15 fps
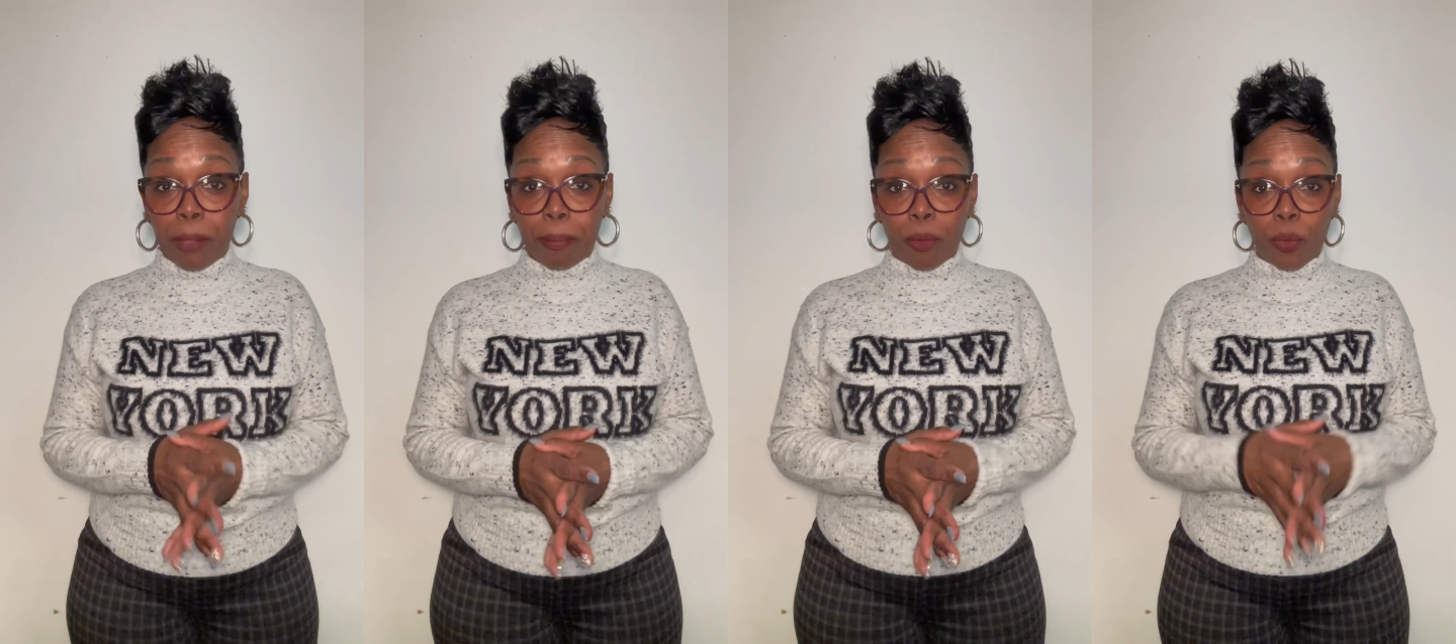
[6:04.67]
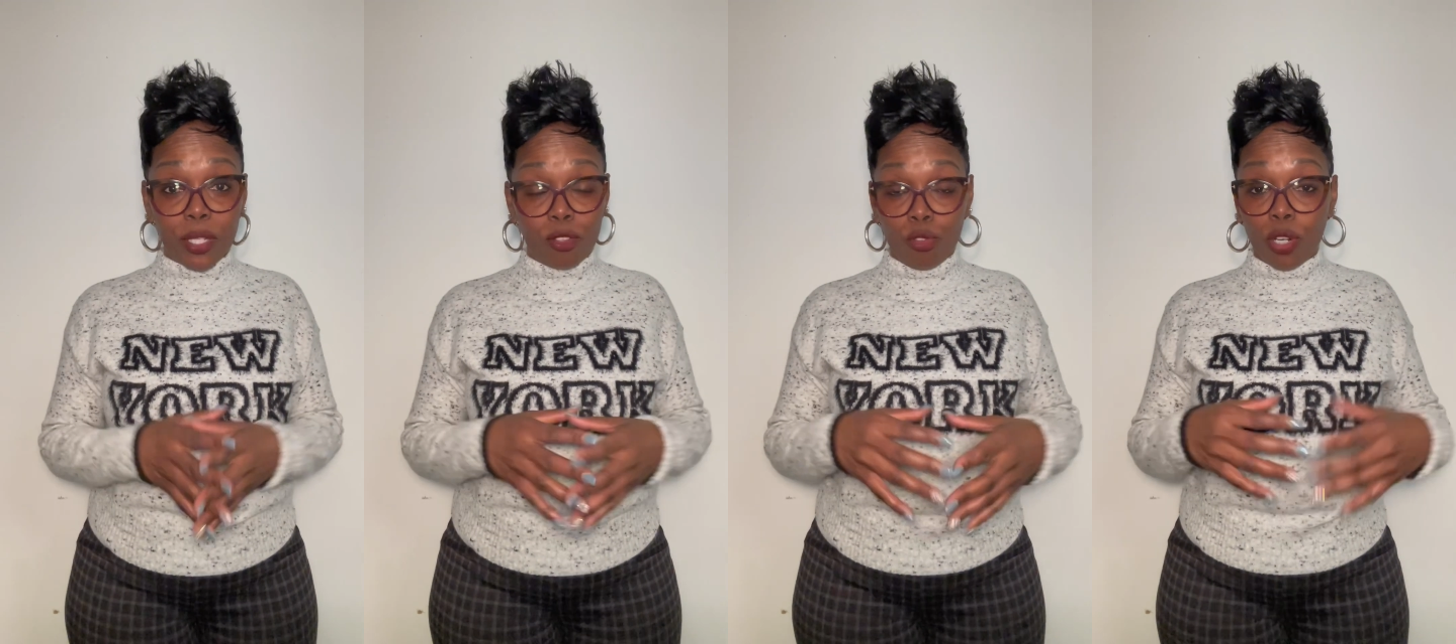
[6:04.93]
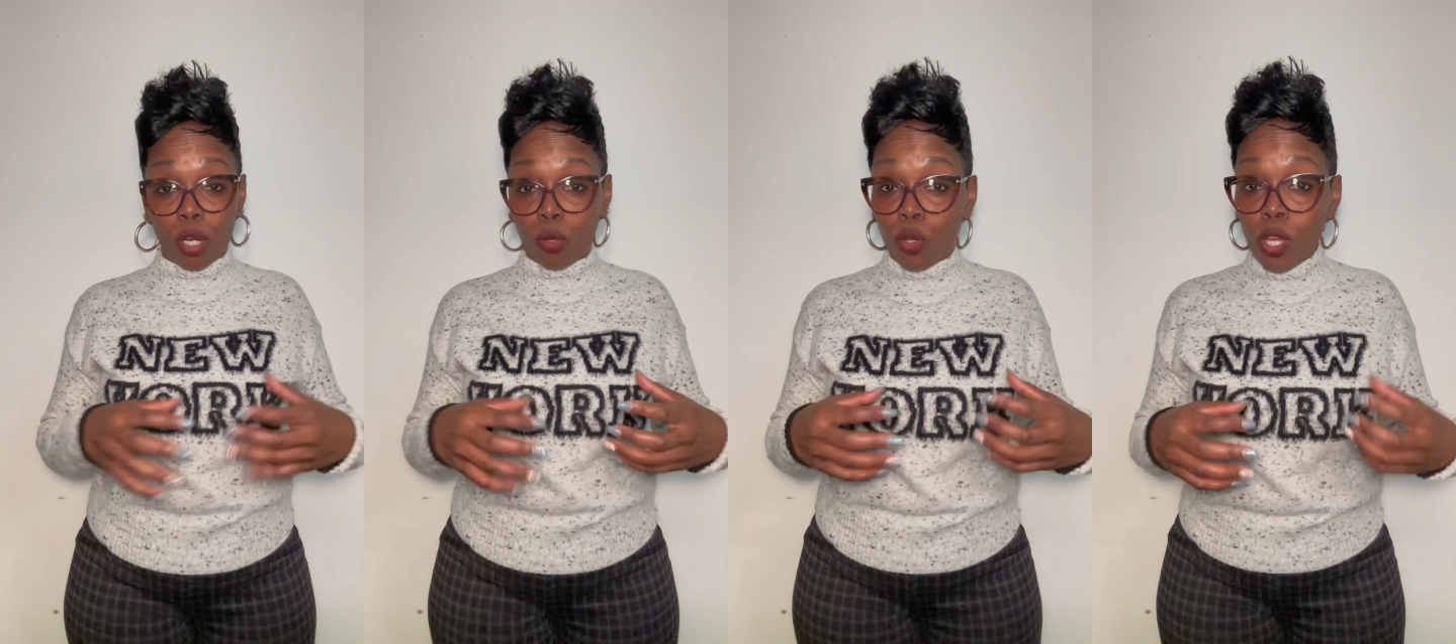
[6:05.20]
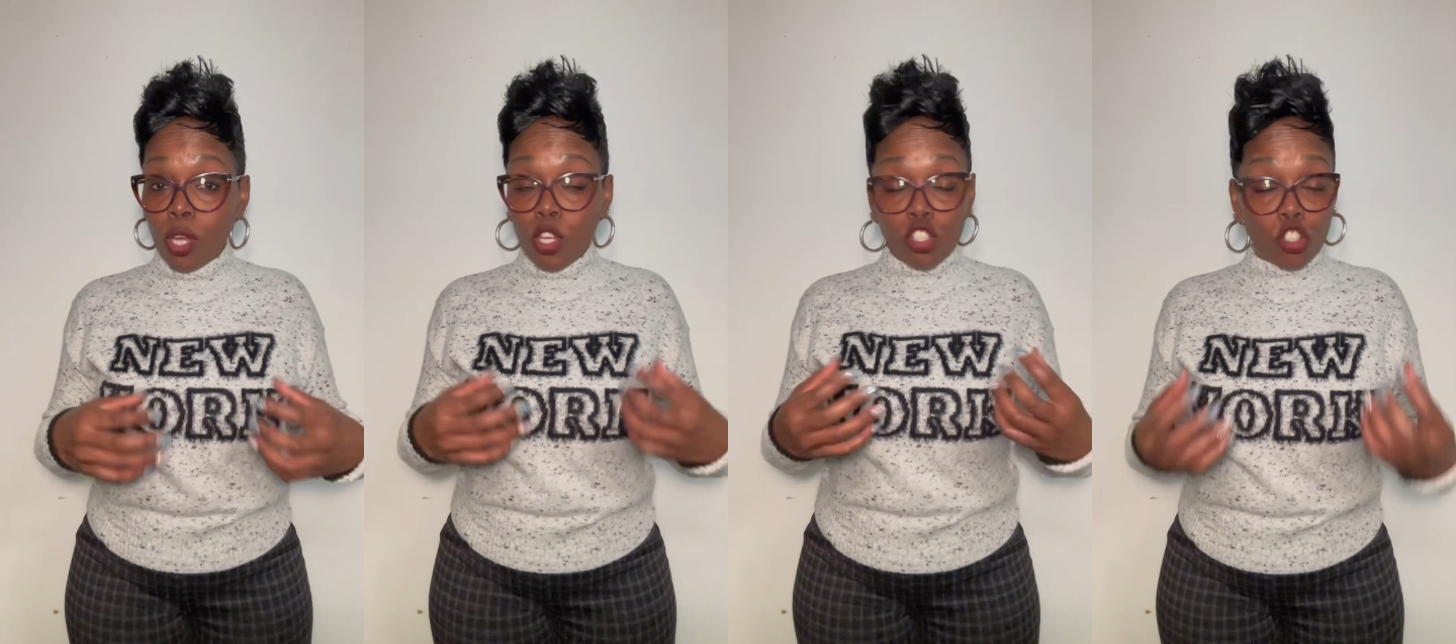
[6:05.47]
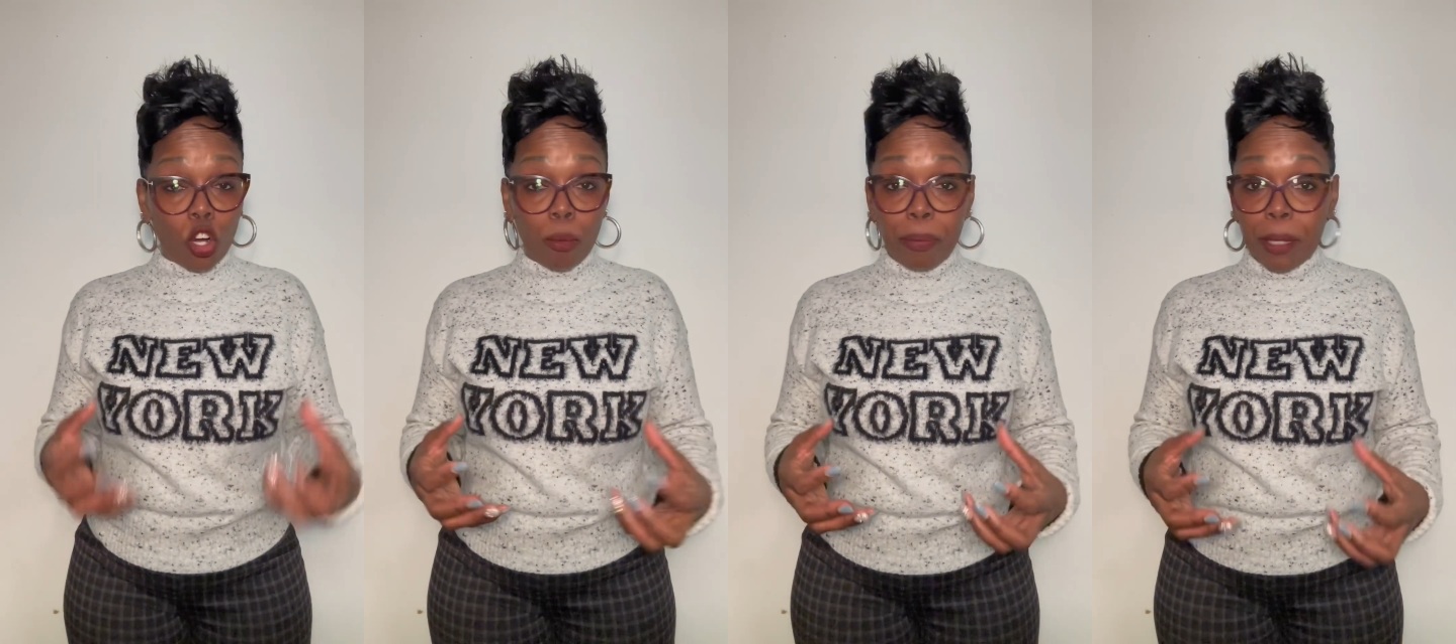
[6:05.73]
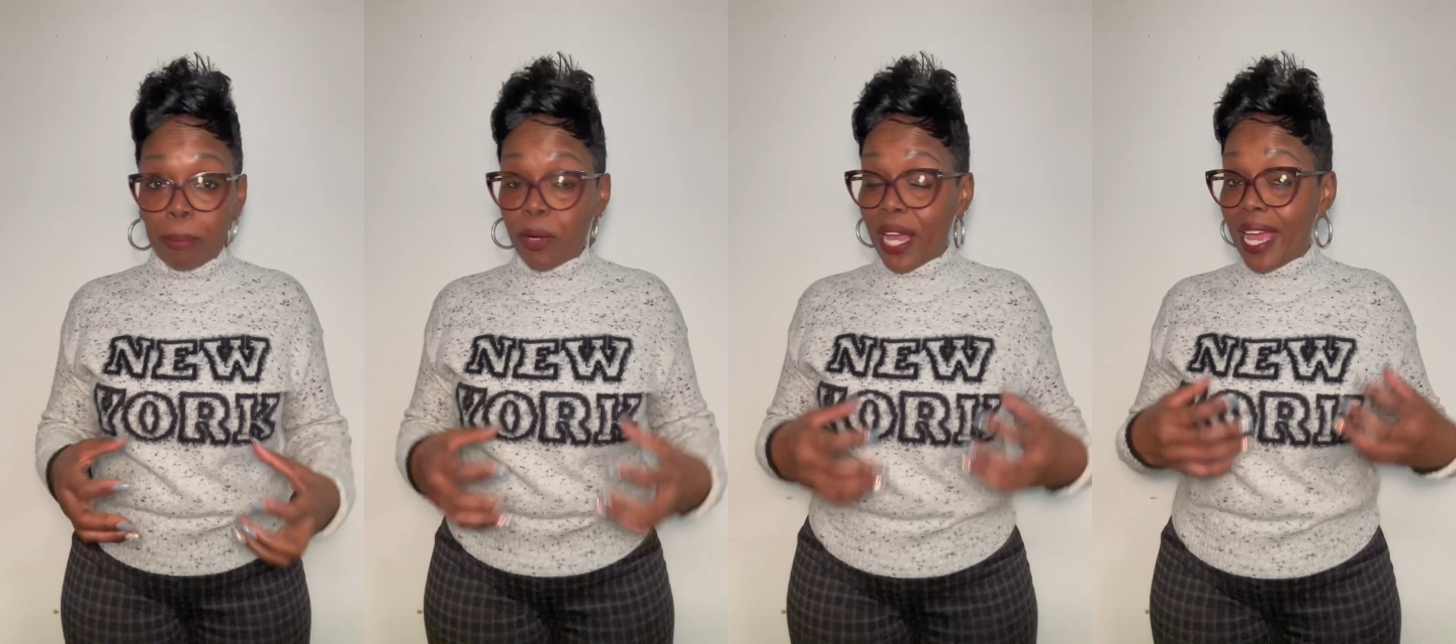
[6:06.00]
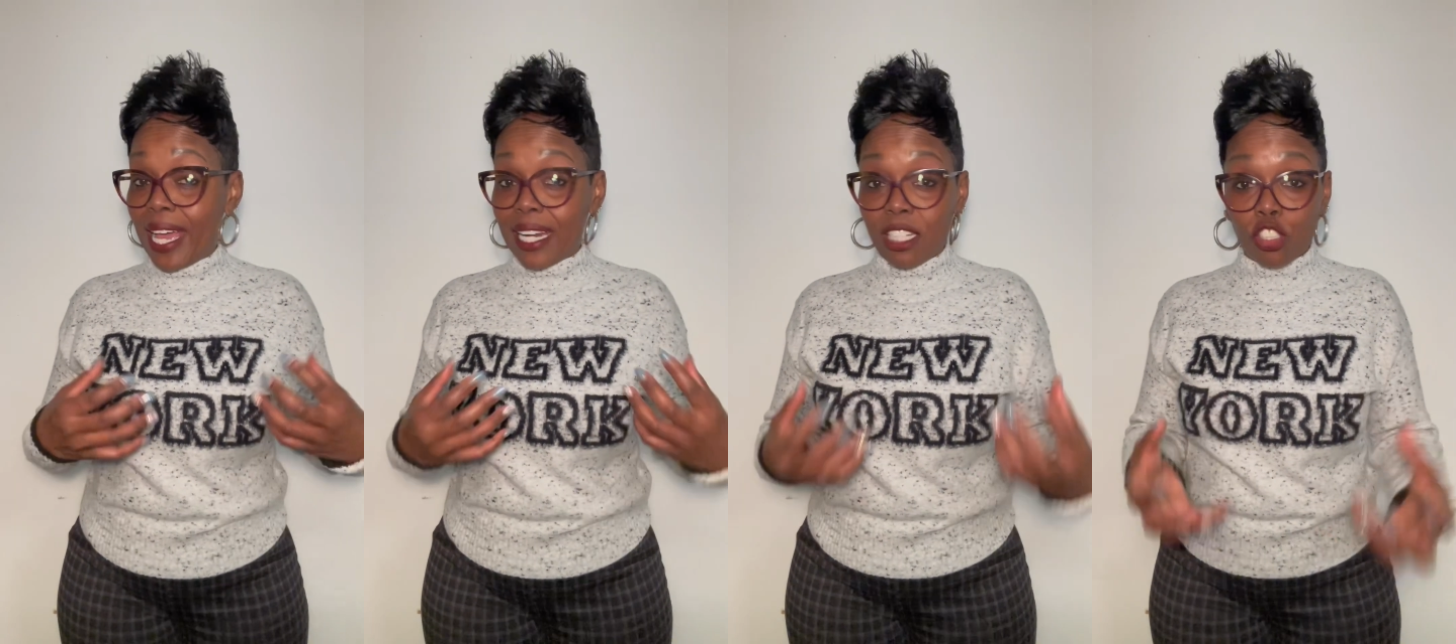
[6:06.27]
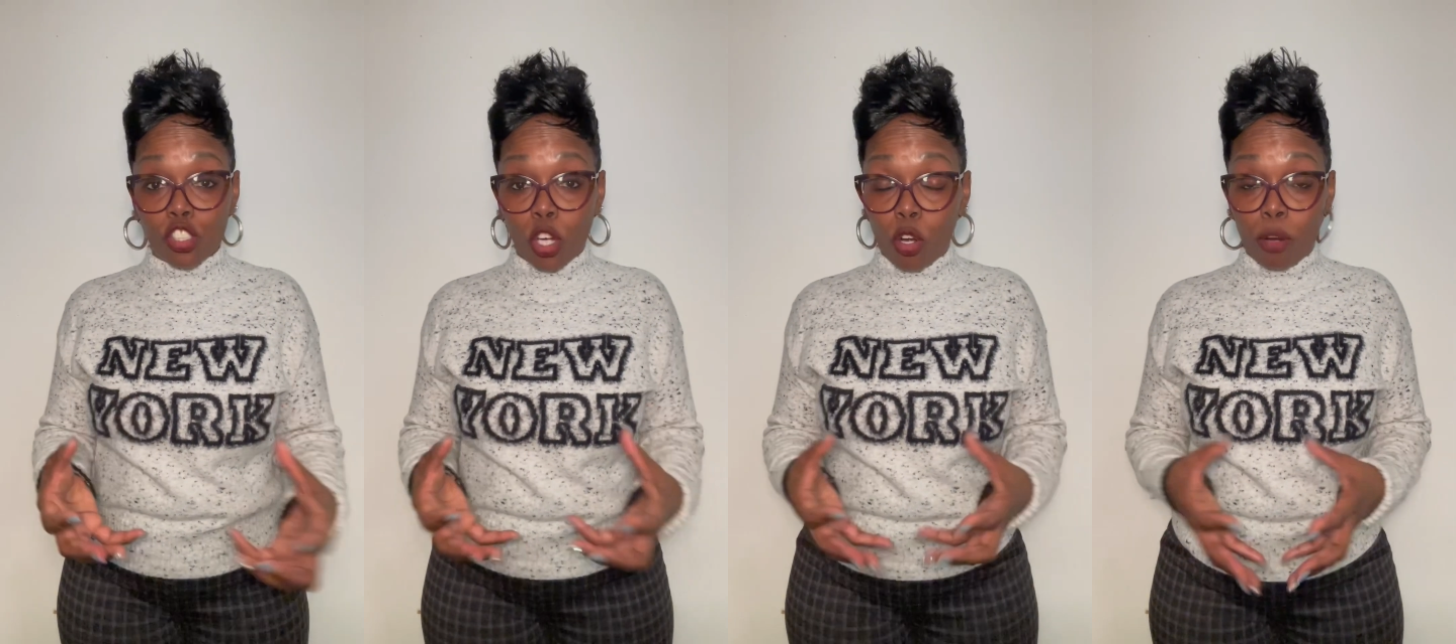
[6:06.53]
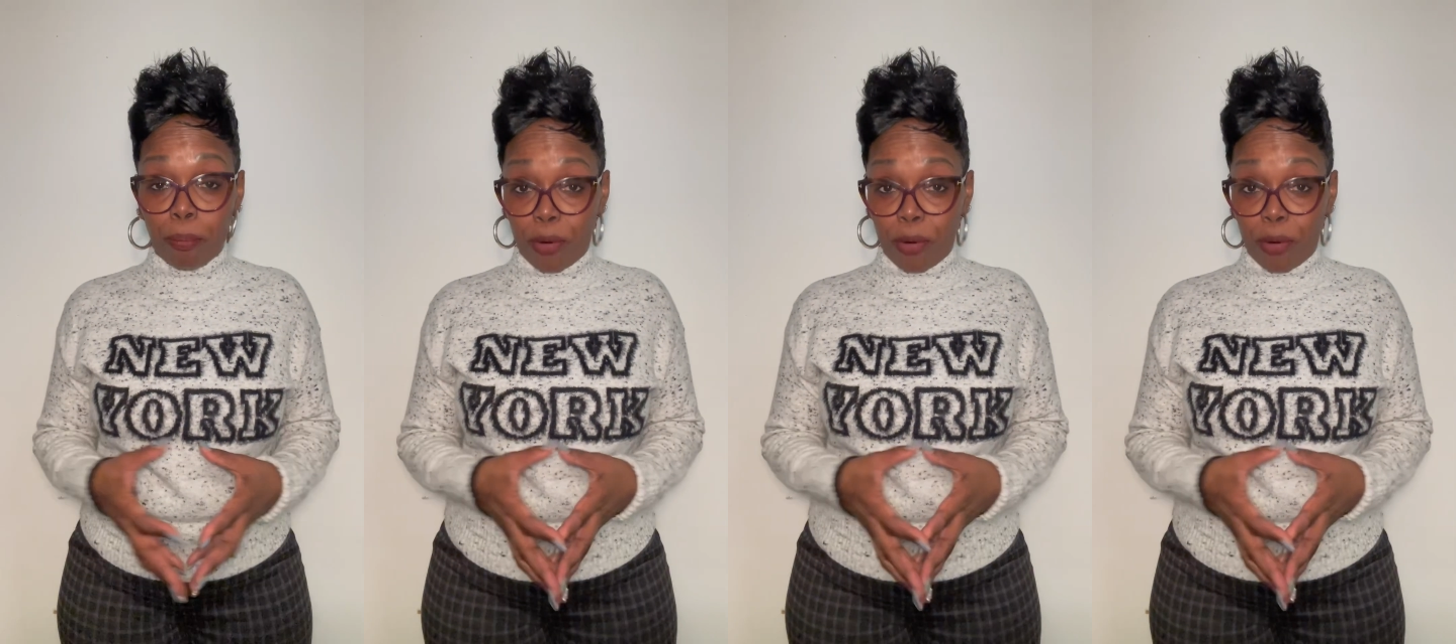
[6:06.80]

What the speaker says: with, certain people that have these certain